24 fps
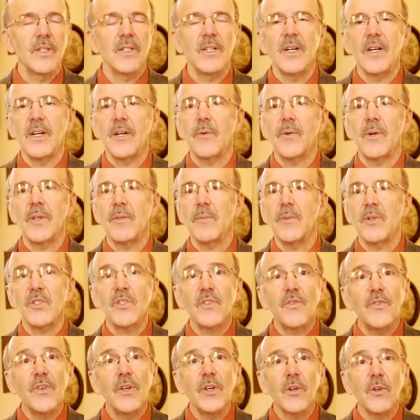one of the
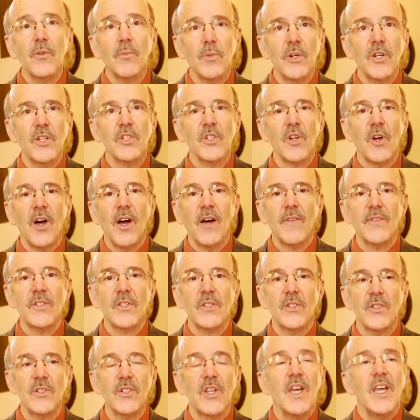most feared British
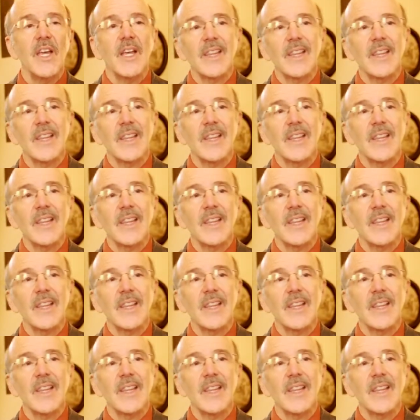officers,